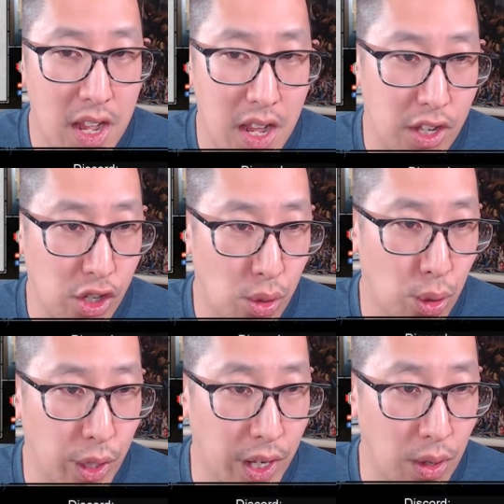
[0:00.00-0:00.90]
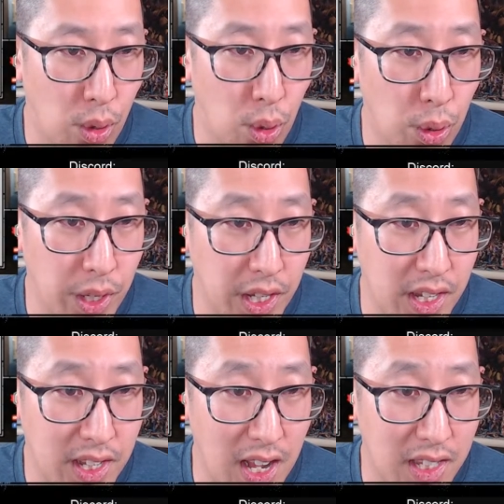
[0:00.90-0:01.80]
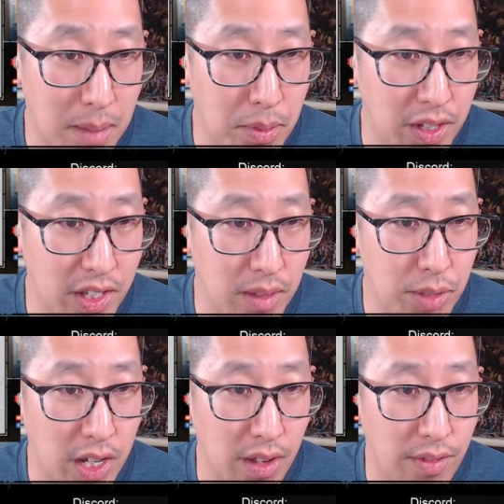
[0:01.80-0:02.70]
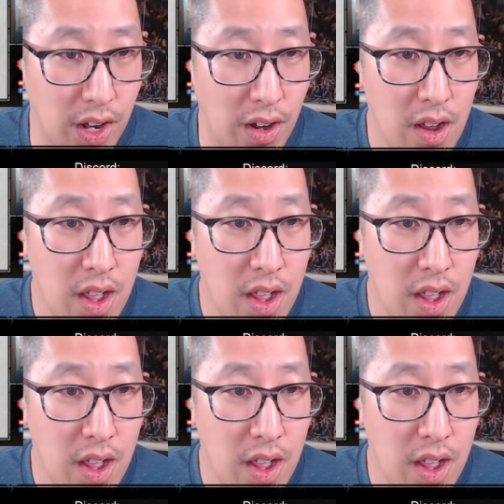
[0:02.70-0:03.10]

and just holding these guys up on this objective here.